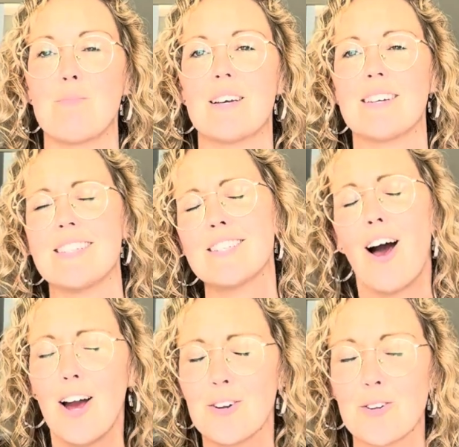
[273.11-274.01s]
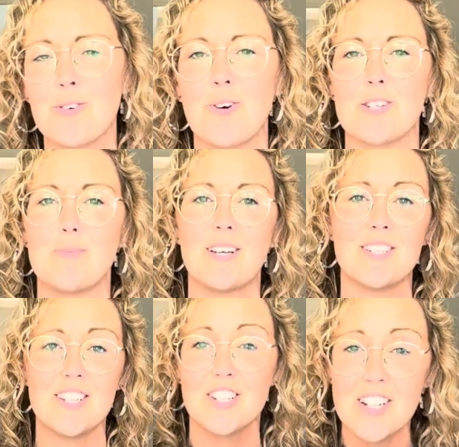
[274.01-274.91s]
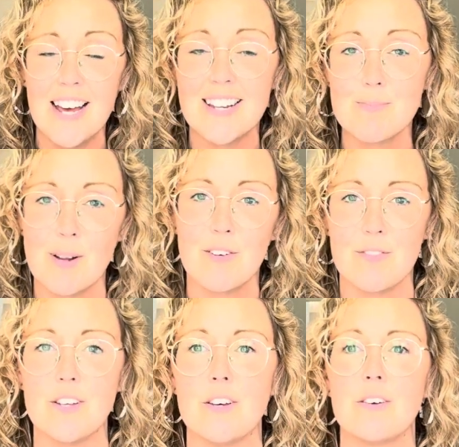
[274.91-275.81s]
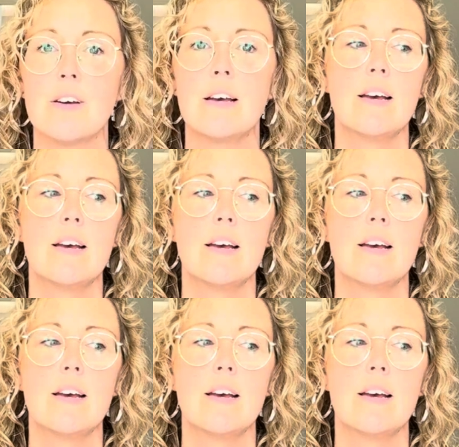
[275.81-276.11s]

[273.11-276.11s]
because he died on the cross, because he shed his blood for you,